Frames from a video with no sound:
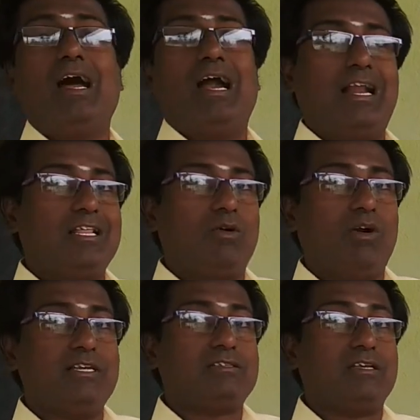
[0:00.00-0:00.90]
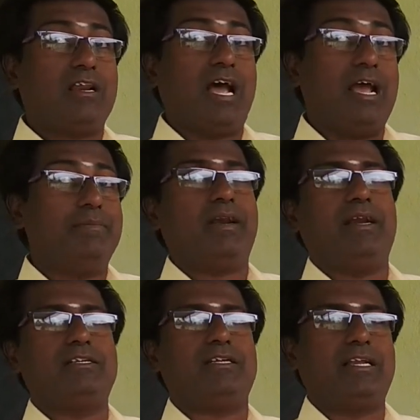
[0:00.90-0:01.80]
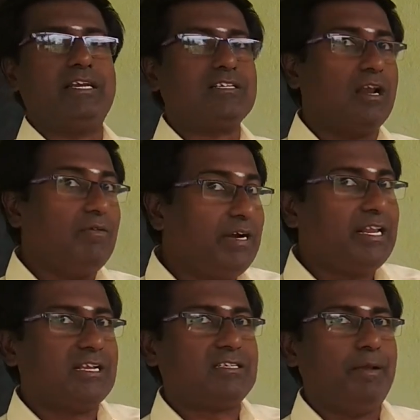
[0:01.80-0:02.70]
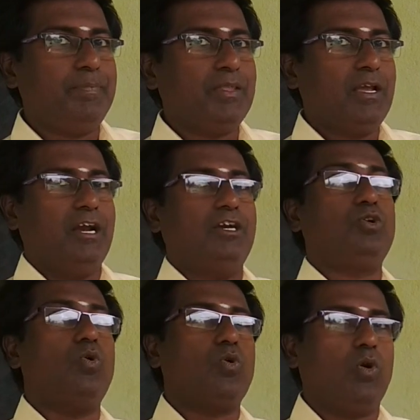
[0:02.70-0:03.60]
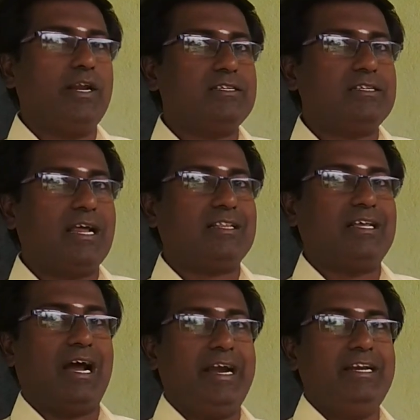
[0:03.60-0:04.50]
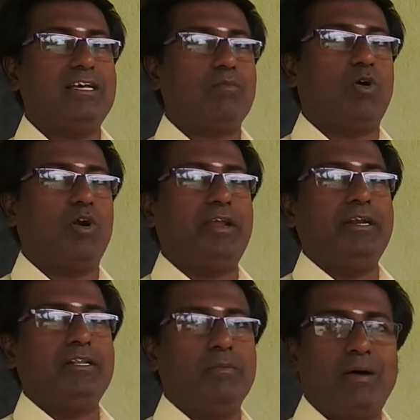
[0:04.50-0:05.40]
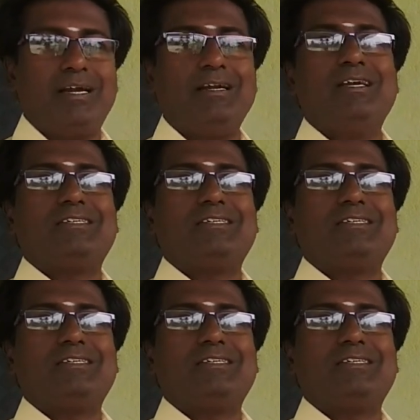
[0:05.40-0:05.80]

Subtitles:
Another one is hibernation. That is called winter sleep. In too cold is there, they hide their body in the mud.